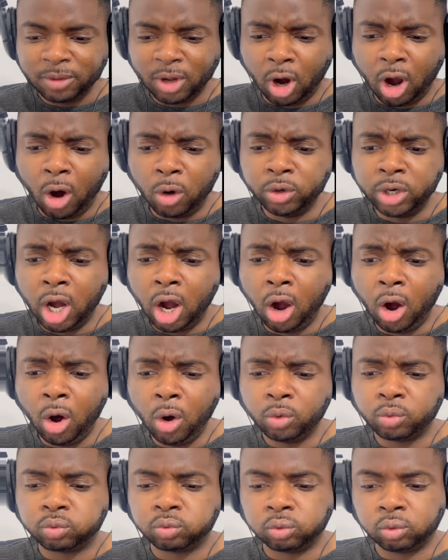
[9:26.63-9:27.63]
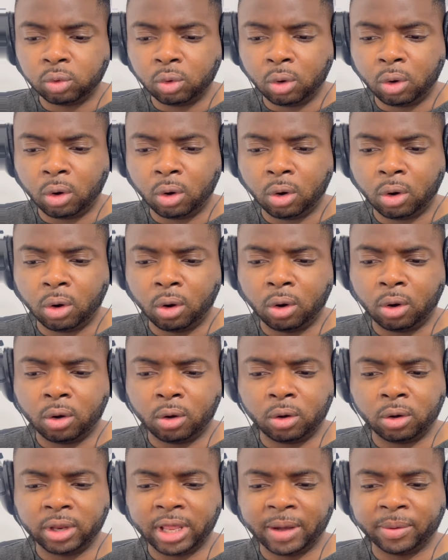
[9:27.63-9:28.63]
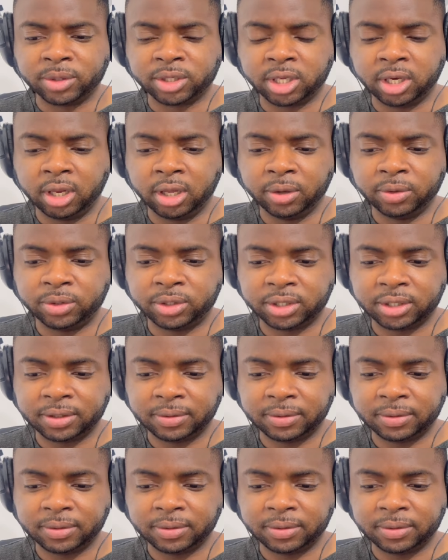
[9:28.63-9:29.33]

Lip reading: Oh, no. Whoa, that was close.